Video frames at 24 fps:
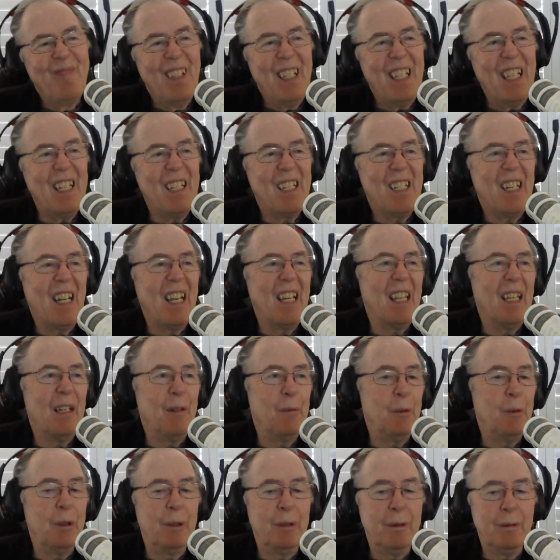you'd say they
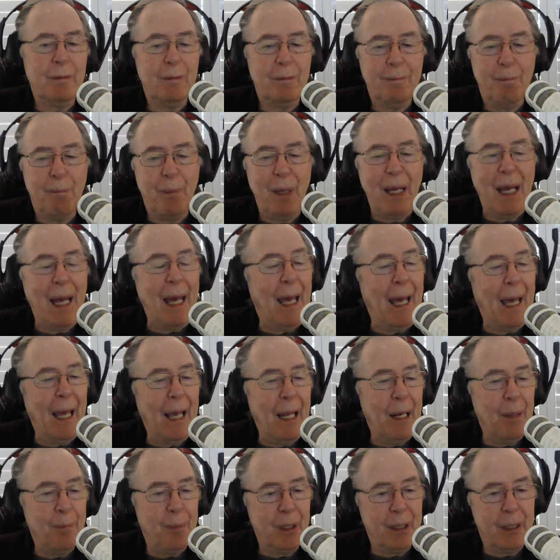weren't
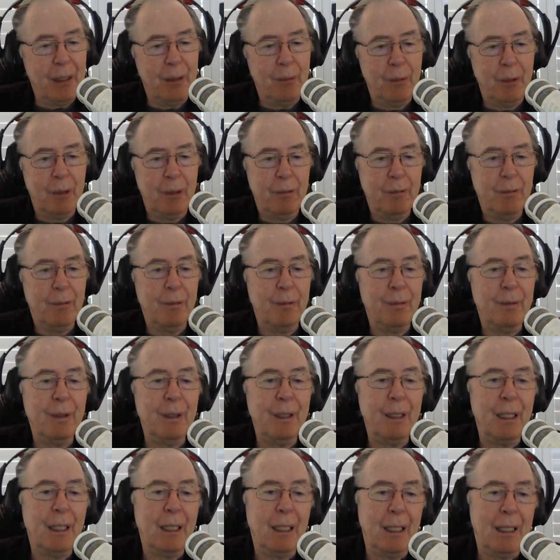bad, but they weren't
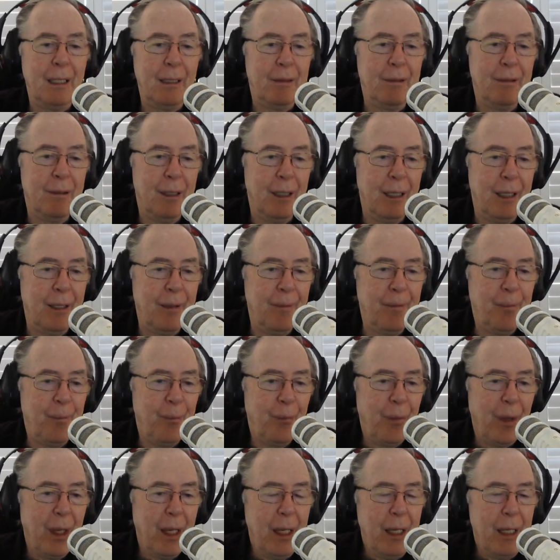really great.
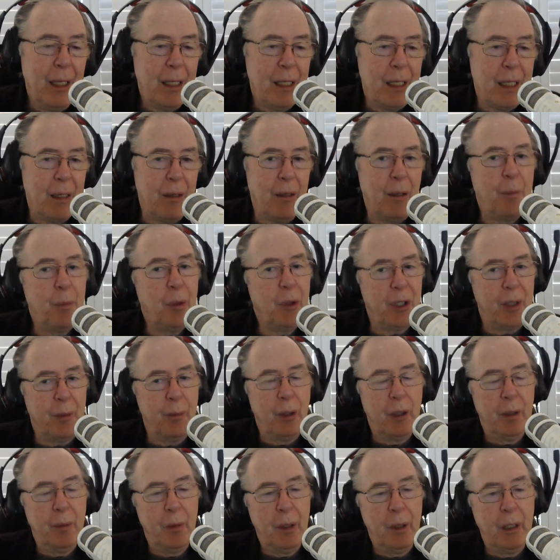So I put them
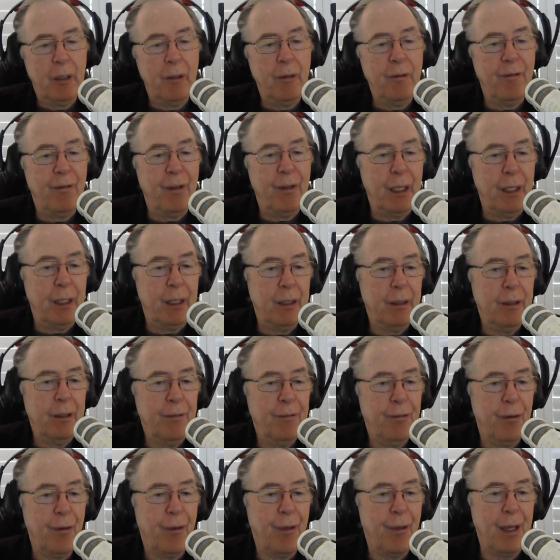on my own vendor
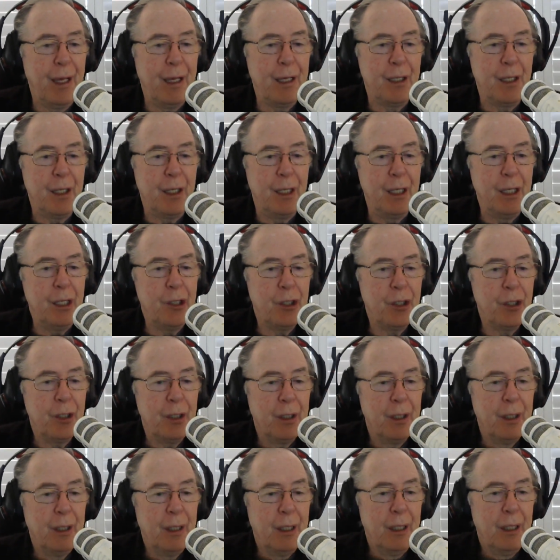for 1,000 each,
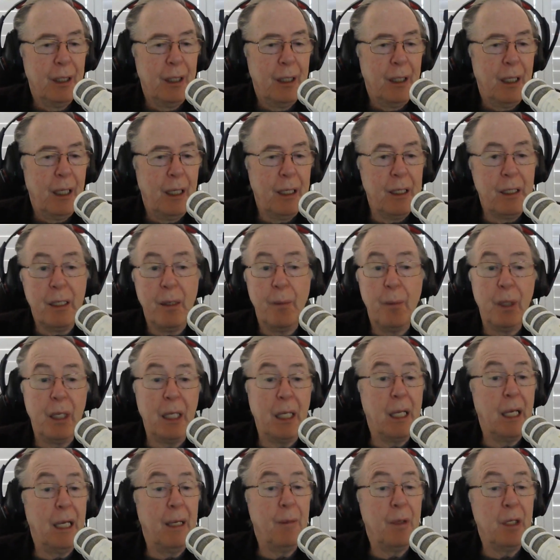and somebody
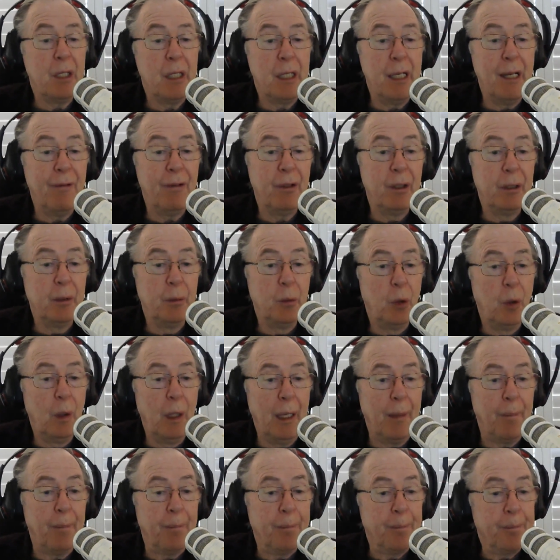came and snaffled them all
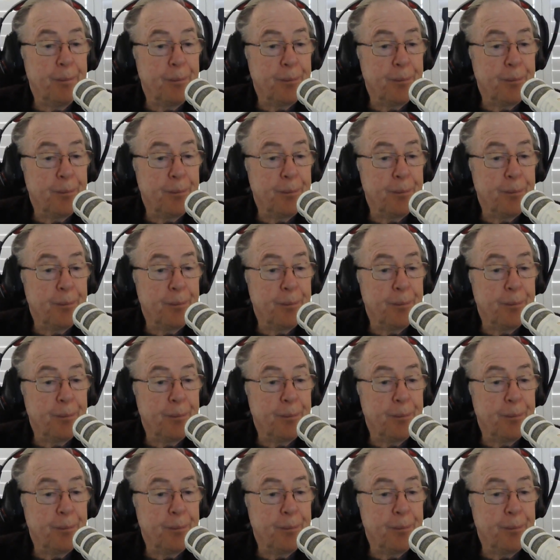up.